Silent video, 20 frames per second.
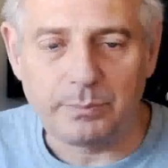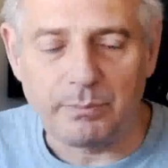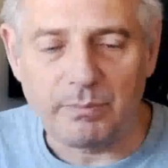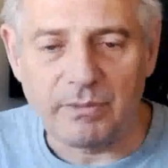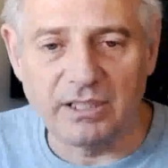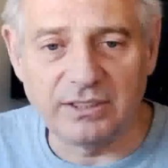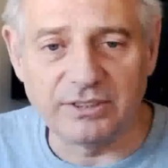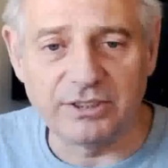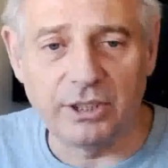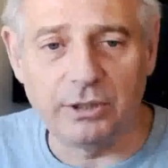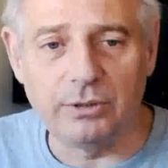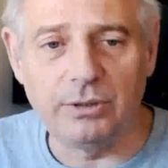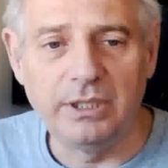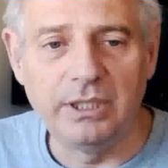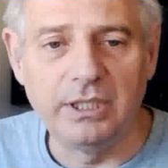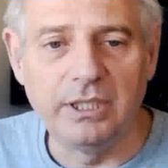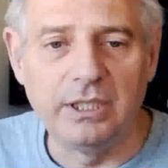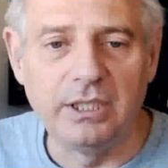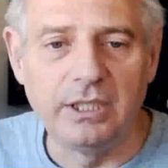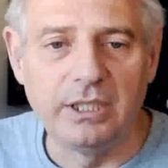So
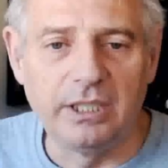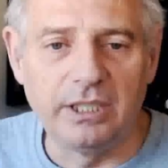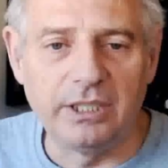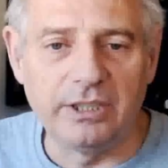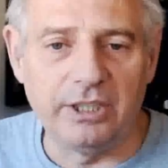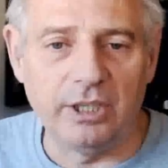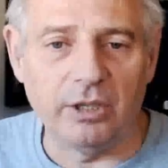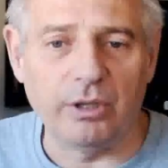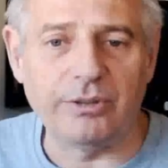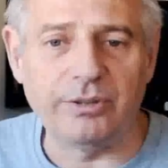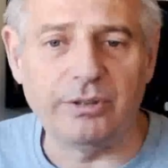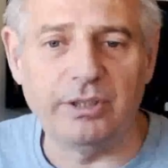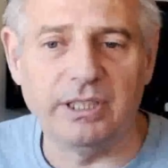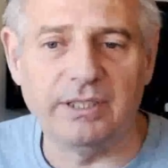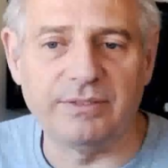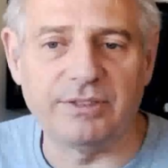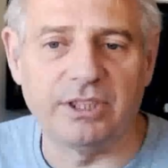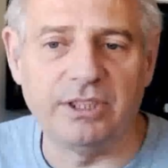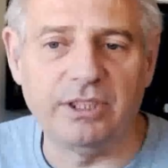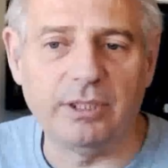the author
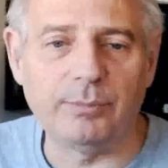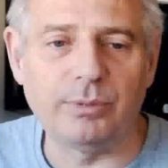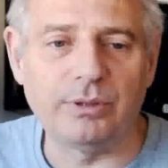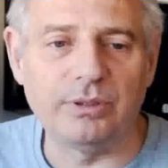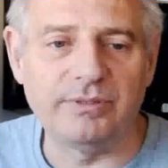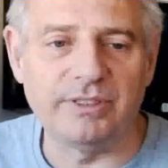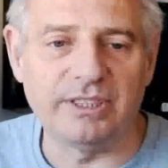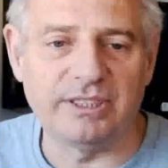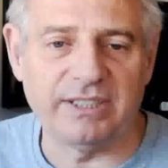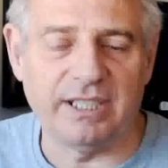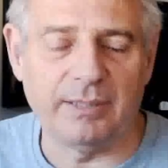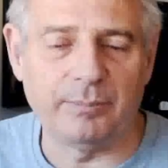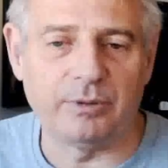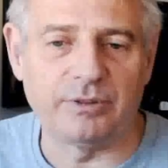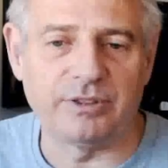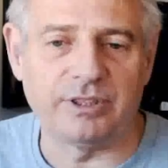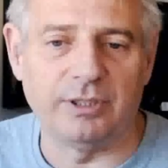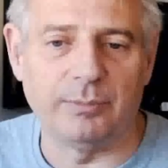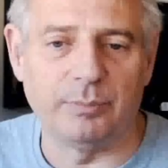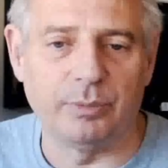gives a number of
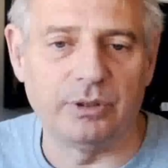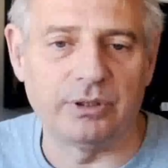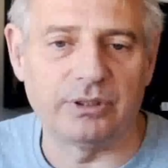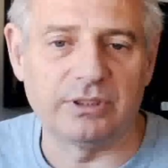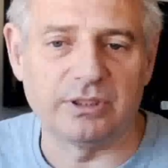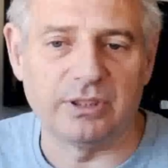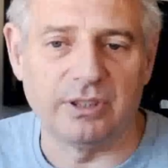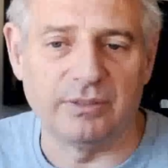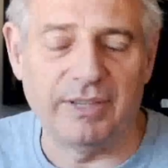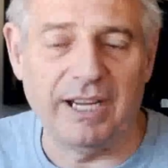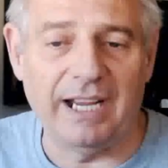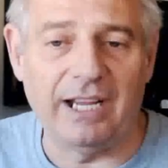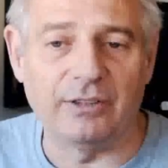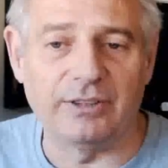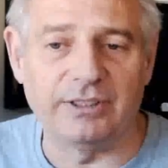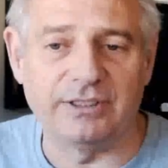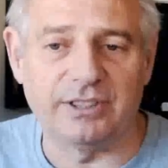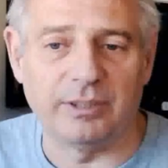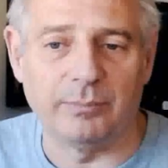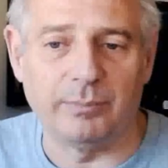examples in the book of how
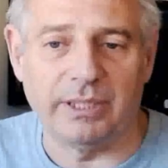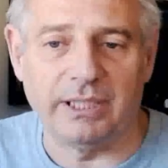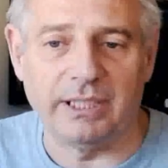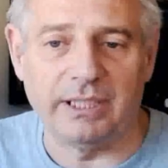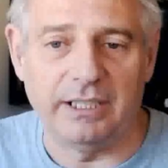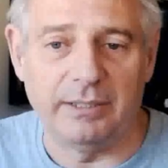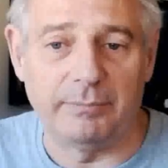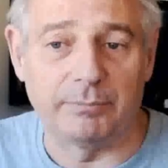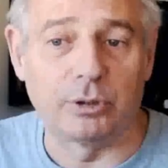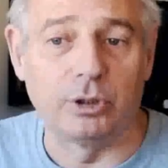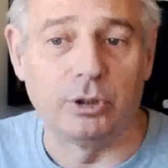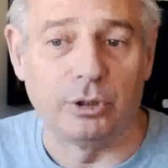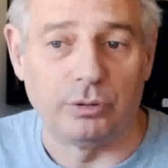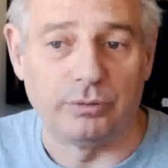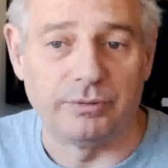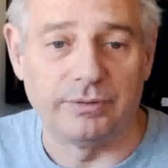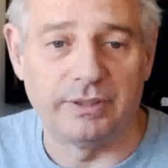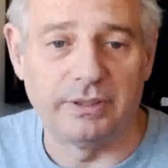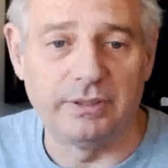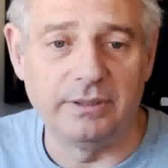this can be
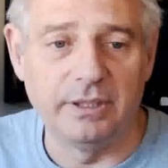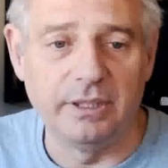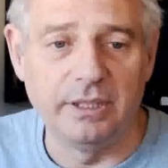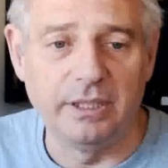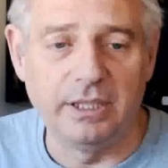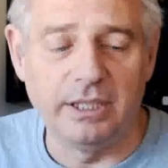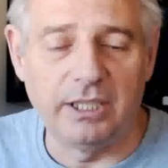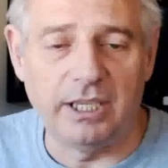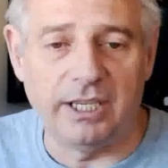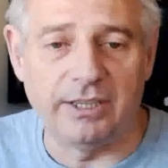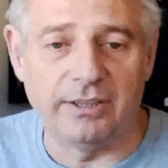improved. And the